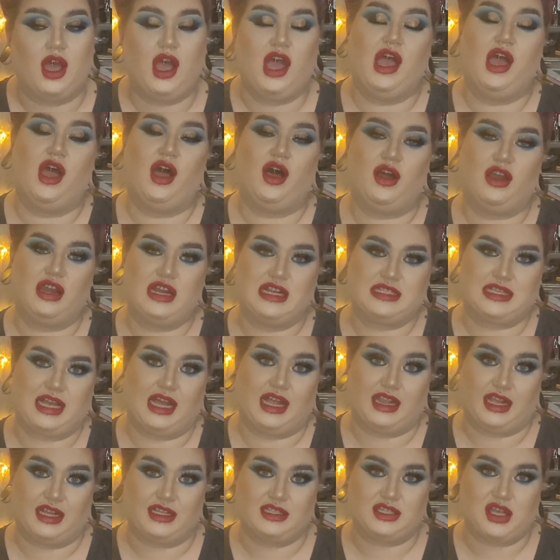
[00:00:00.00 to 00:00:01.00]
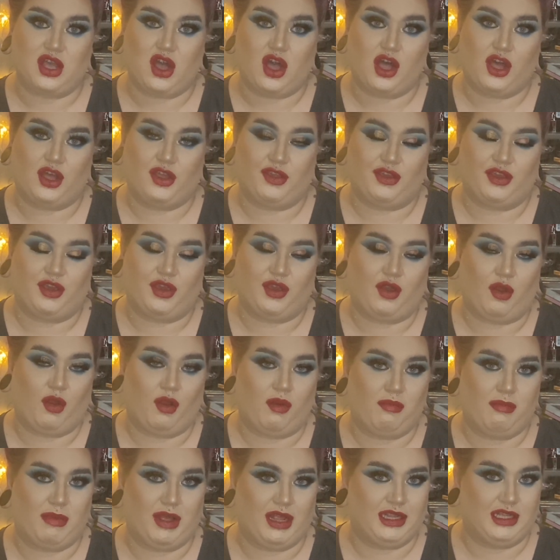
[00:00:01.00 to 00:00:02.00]
or as I like to call you,
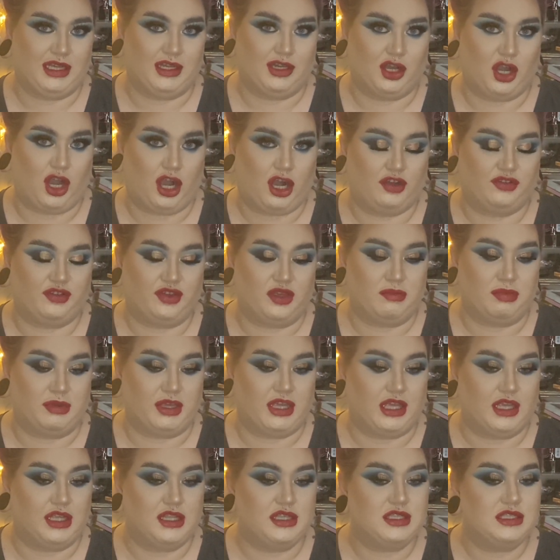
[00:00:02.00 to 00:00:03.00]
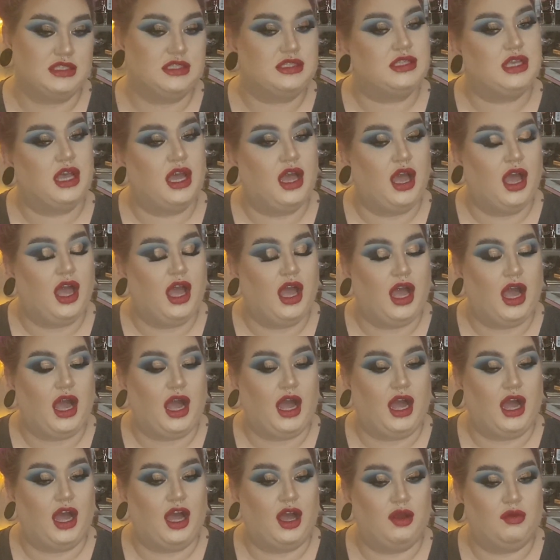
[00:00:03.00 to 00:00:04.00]
my little coffee beans.
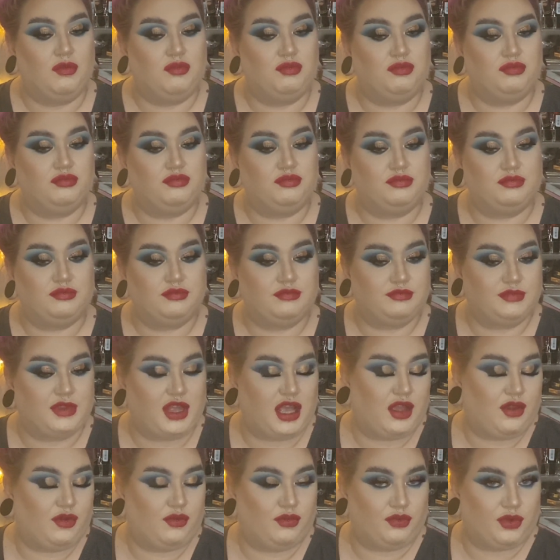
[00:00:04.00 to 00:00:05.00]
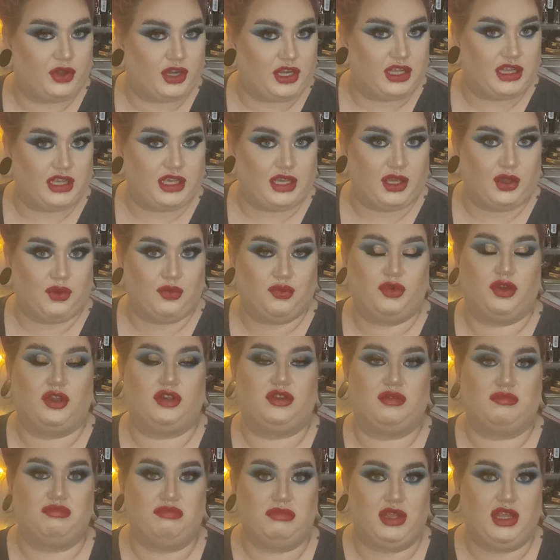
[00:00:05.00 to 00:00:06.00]
It really would
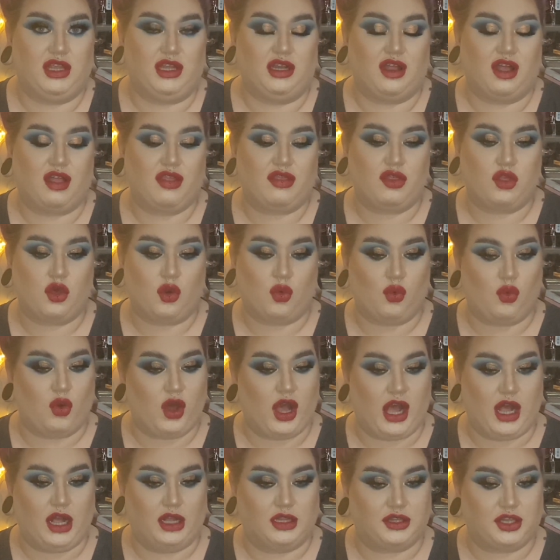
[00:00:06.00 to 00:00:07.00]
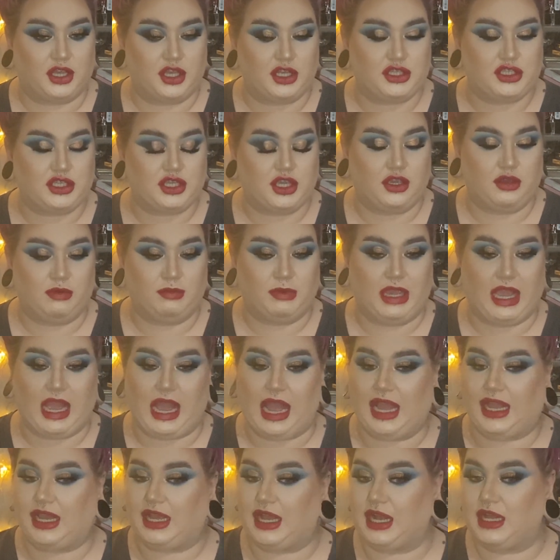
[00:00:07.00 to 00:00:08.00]
mean the world to me. I
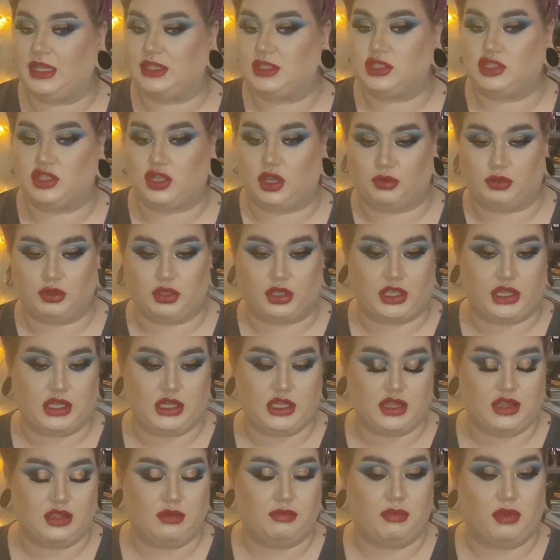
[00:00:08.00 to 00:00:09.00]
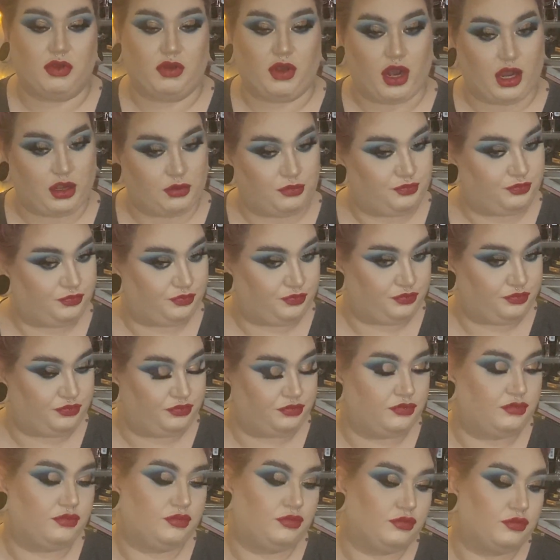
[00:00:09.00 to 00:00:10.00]
can't stop looking in the mirror.
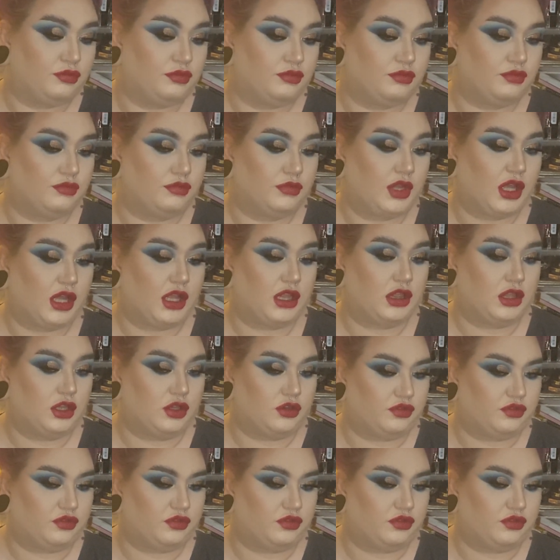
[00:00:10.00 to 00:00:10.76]
I love